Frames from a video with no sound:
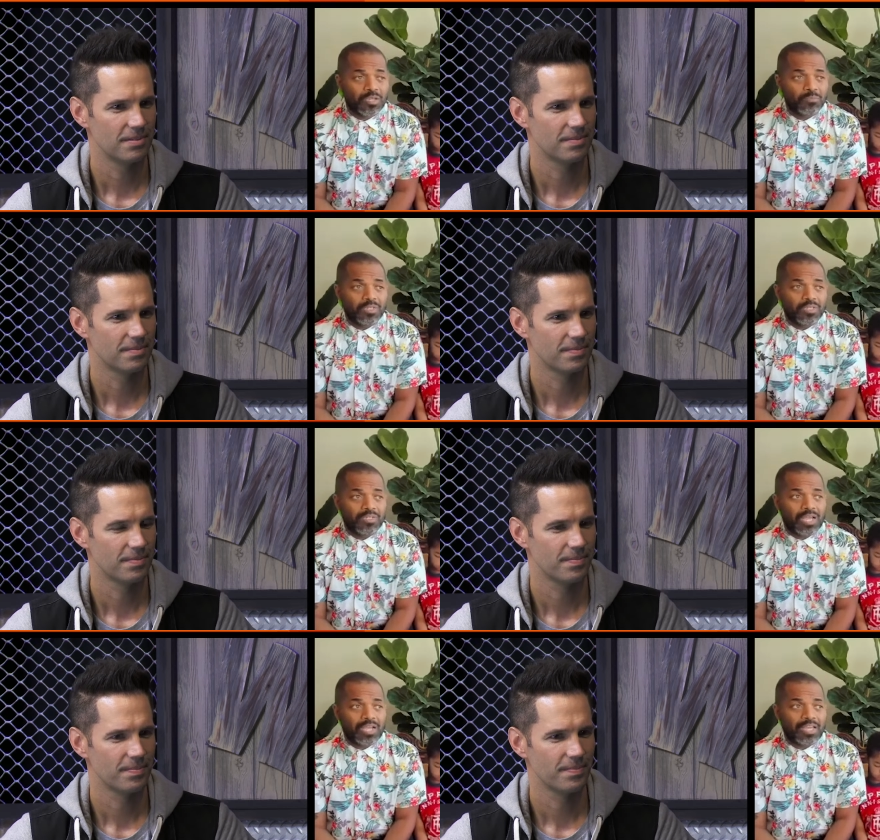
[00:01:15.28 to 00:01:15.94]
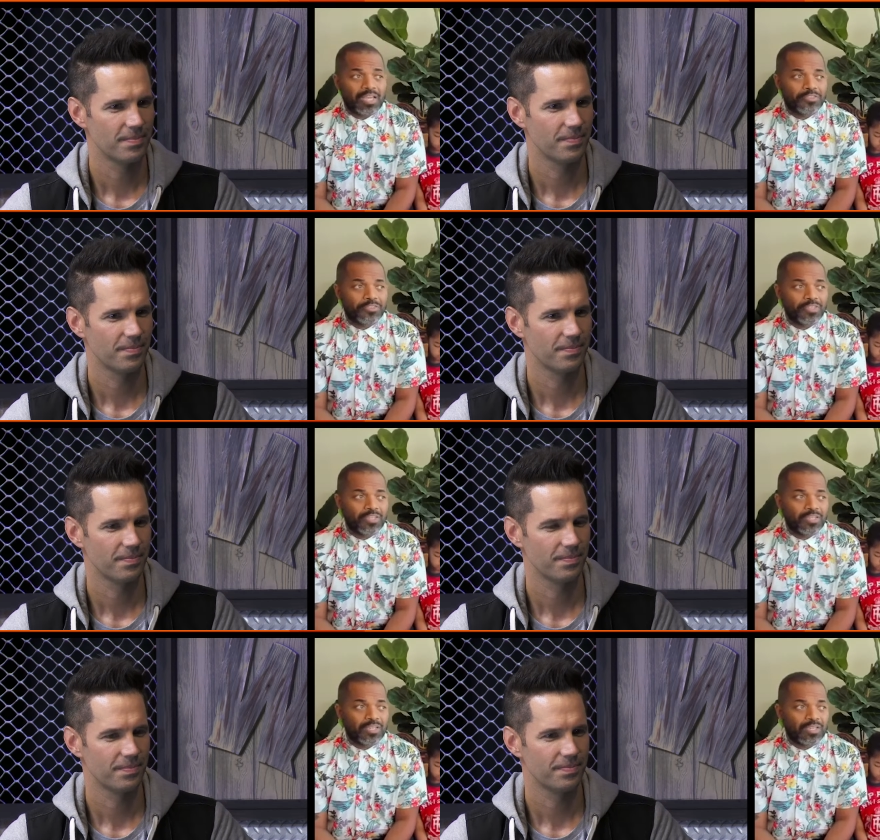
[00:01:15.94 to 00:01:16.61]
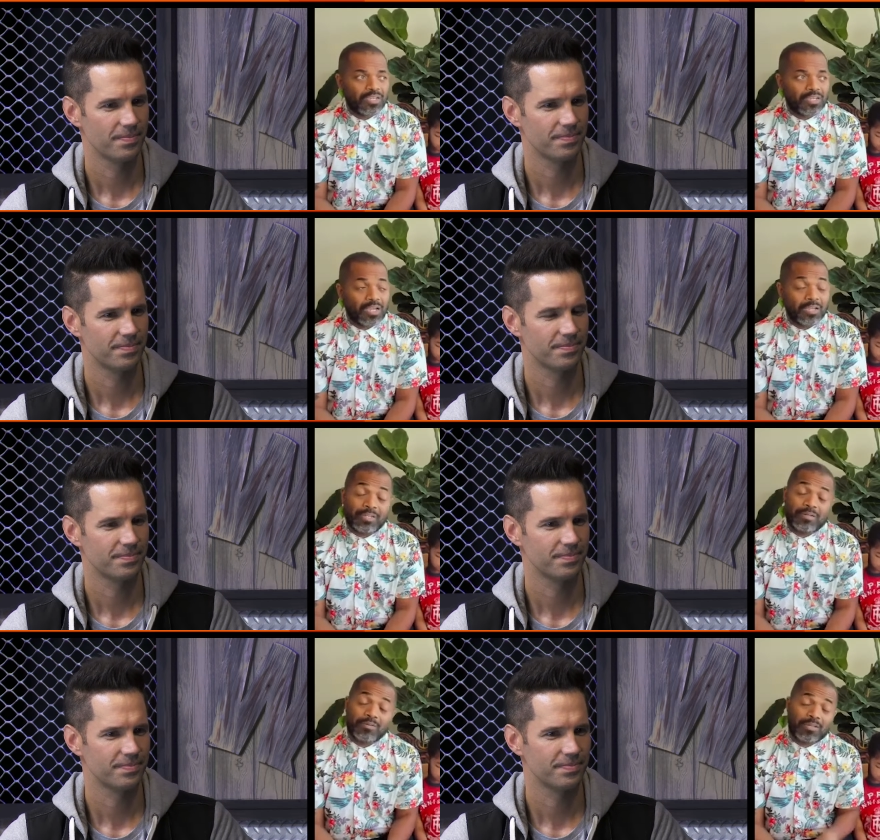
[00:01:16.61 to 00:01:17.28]
Speaker 1: I mean, I think,
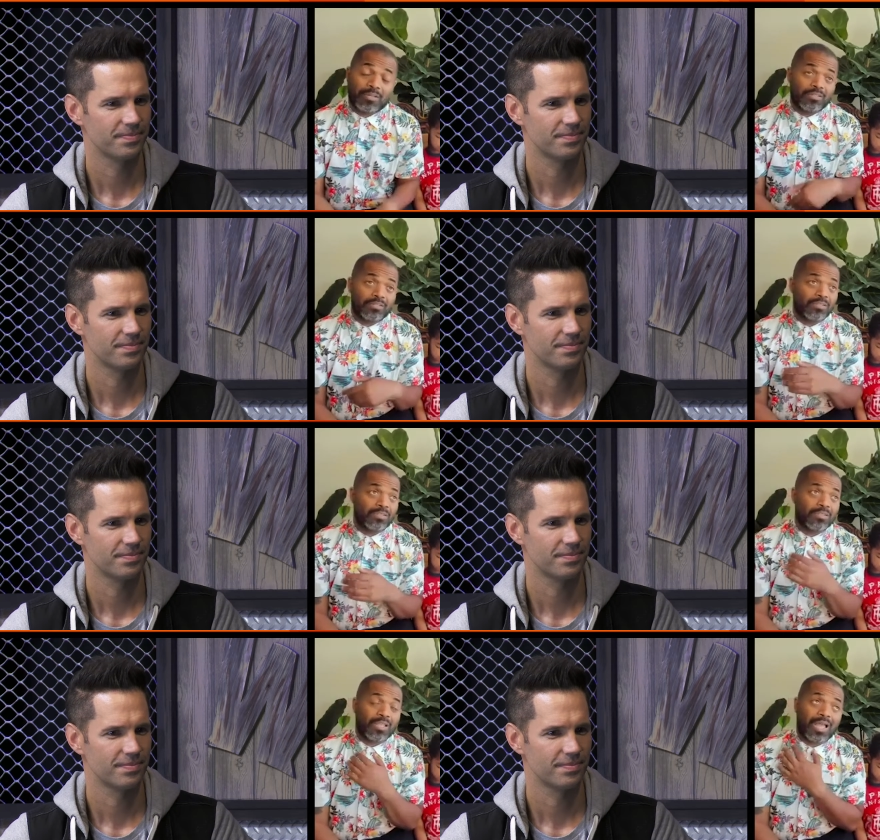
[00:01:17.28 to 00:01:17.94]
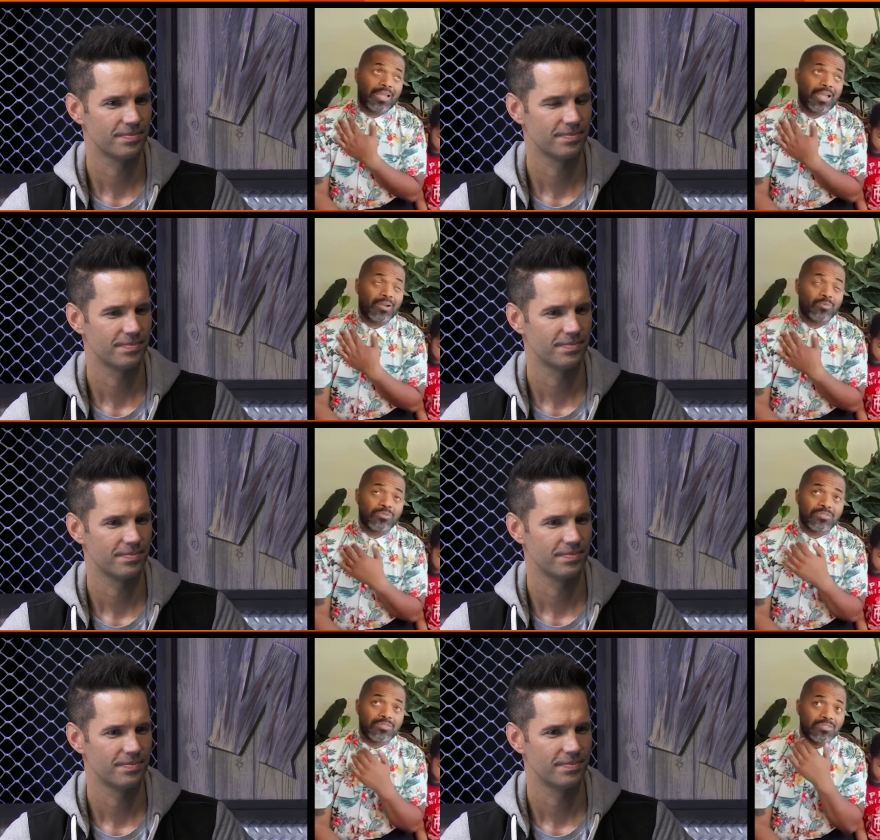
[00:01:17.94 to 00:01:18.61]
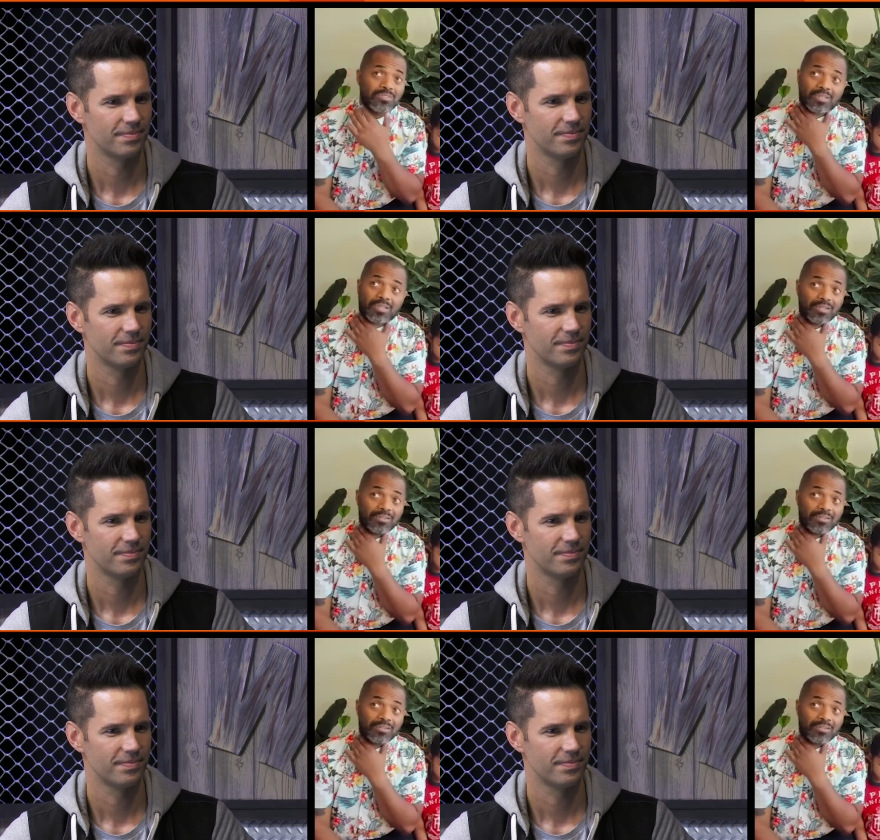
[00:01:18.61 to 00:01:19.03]
I was